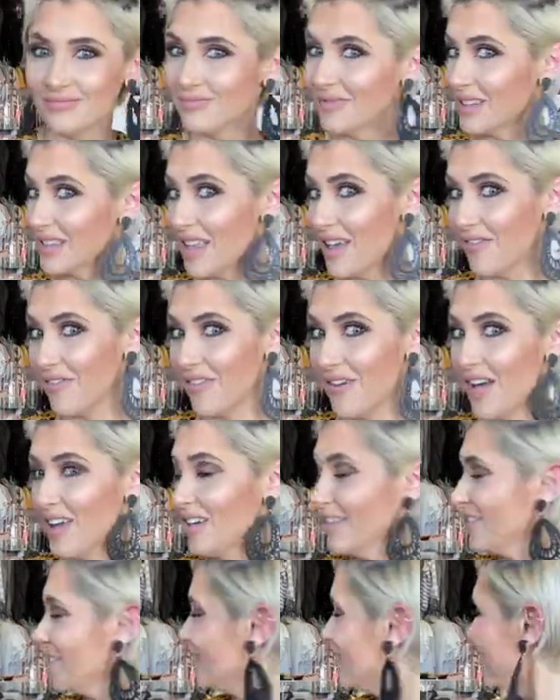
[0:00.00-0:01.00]
Isn't that fun?
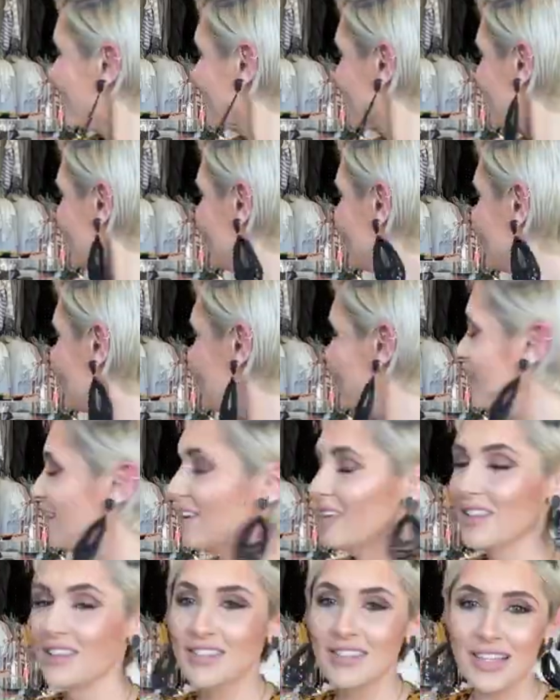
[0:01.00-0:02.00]

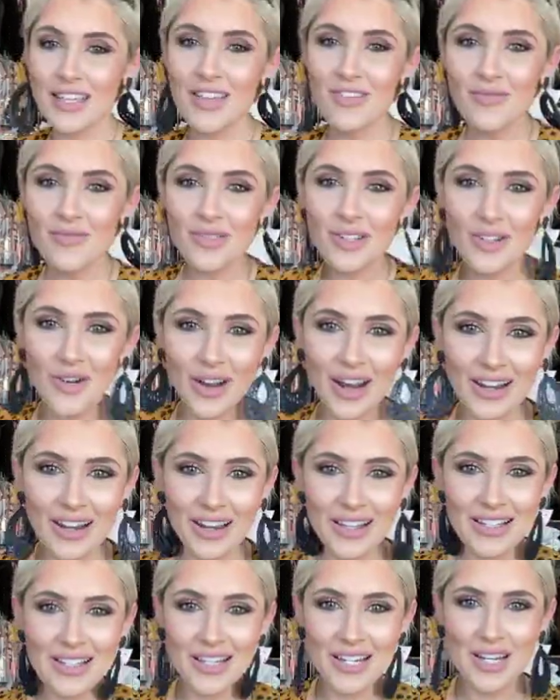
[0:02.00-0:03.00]
See, short hair
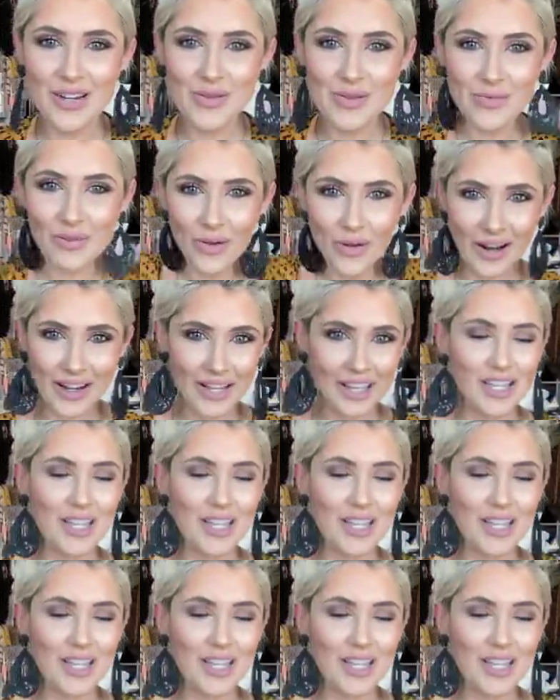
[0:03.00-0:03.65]
doesn't need to be boring.